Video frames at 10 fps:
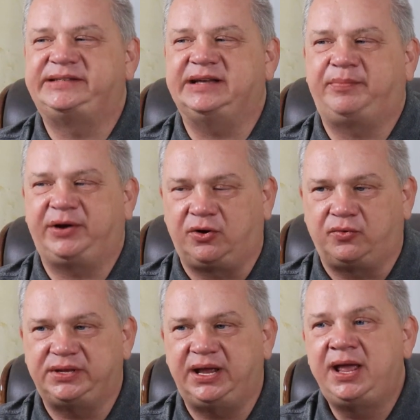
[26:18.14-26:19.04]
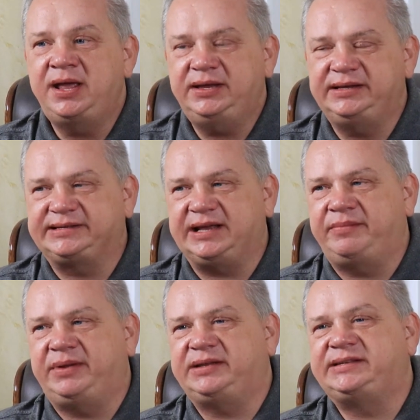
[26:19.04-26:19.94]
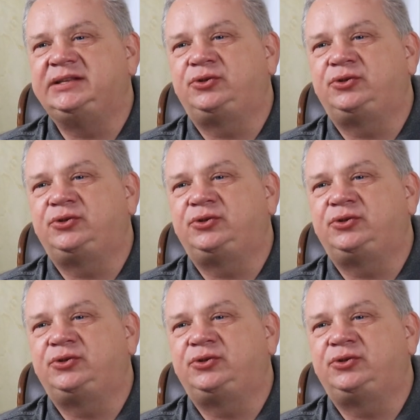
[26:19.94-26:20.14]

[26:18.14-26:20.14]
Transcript: or choose beautiful places of nature.